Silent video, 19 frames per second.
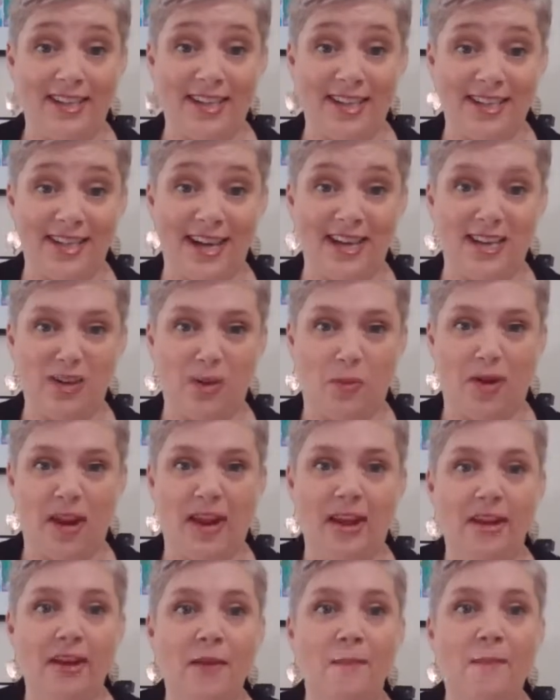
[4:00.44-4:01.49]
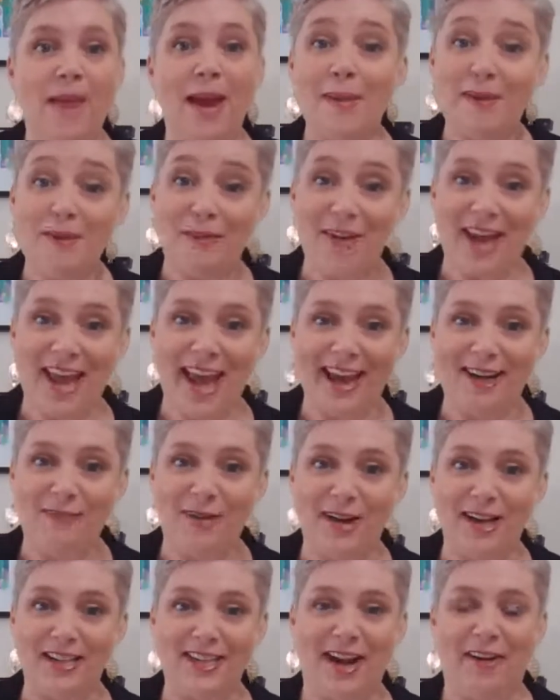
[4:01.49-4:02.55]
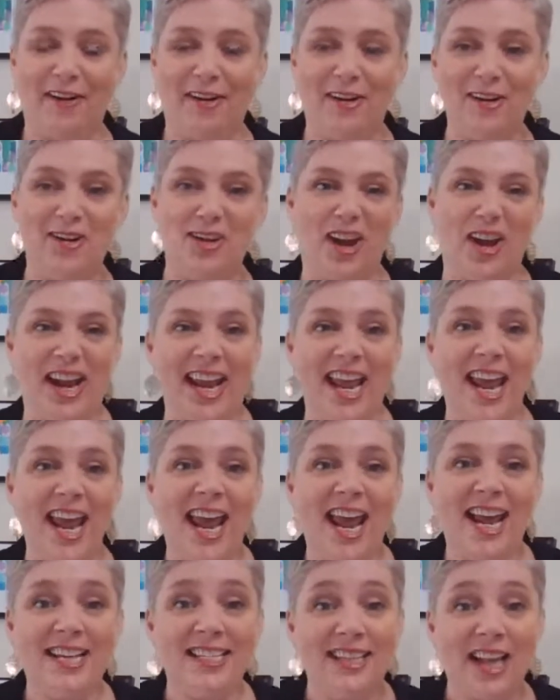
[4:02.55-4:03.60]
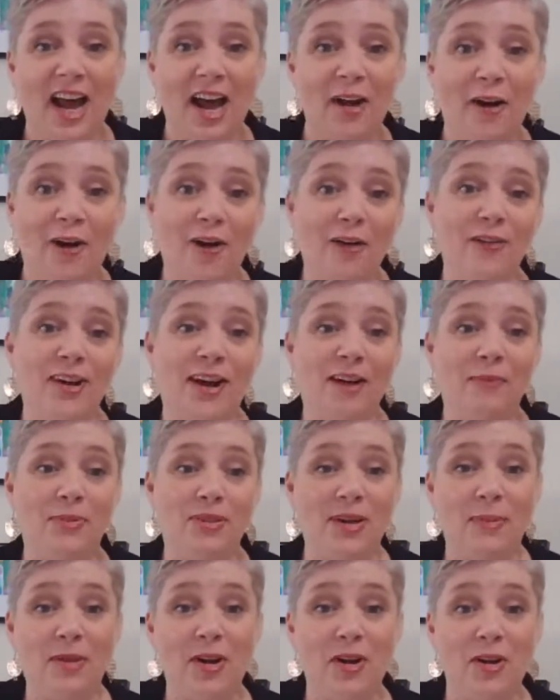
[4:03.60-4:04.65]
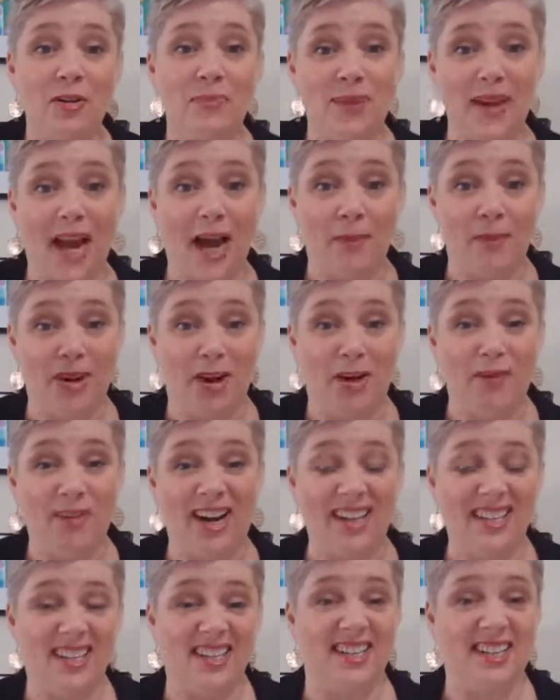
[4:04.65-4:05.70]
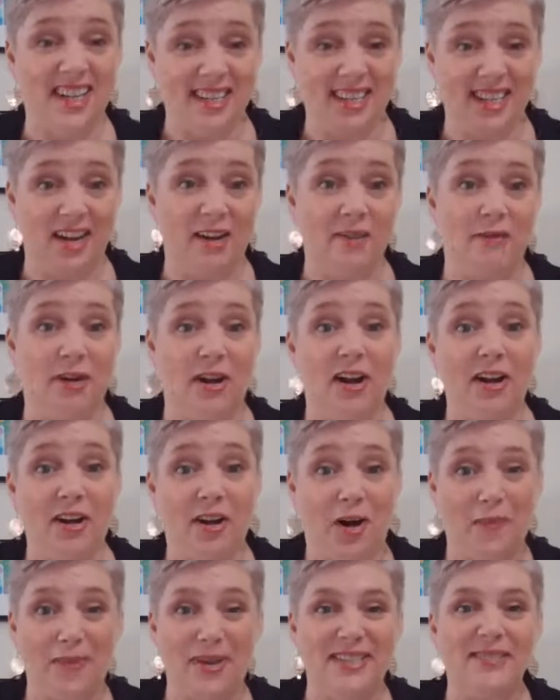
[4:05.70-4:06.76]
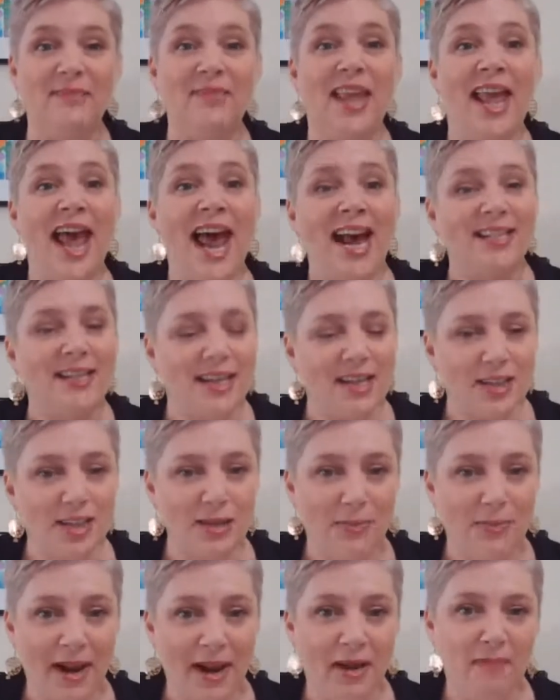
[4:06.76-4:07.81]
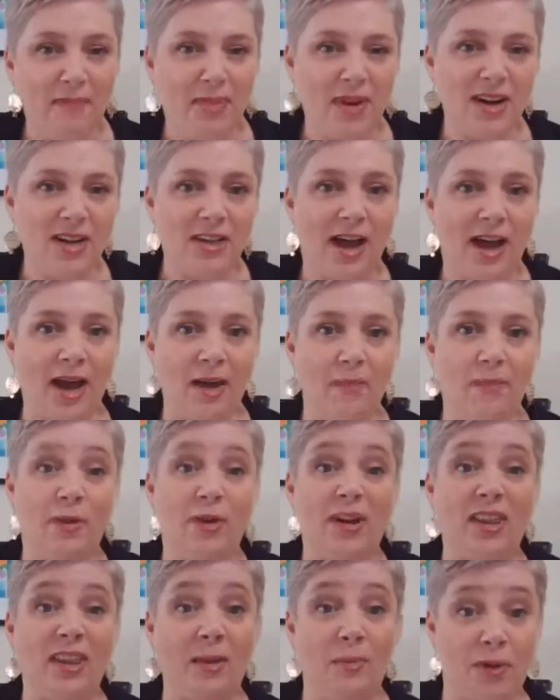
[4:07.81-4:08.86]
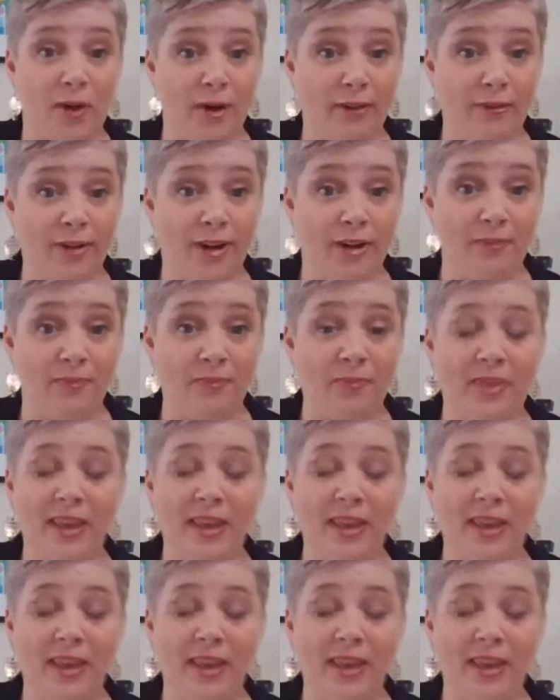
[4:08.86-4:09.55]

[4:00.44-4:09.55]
success, or we maybe forget when it's our own journey, is someone who's become an overnight success in inverted commas has actually spent a bit of time building their profile.